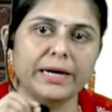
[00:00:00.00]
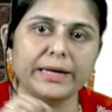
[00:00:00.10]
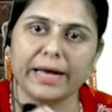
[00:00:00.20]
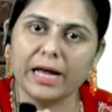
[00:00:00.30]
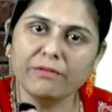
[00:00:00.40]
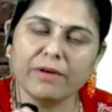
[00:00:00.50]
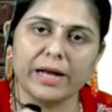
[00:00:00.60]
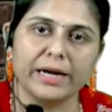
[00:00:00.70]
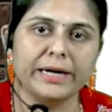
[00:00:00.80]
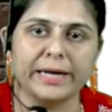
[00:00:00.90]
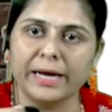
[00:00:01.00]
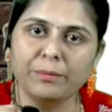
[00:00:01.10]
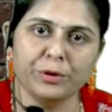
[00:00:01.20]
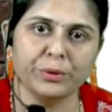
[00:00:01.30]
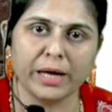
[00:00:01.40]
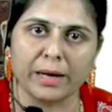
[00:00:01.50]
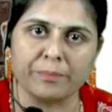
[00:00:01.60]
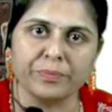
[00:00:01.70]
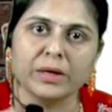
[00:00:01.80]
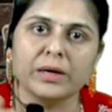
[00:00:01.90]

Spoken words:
It can vary time to time.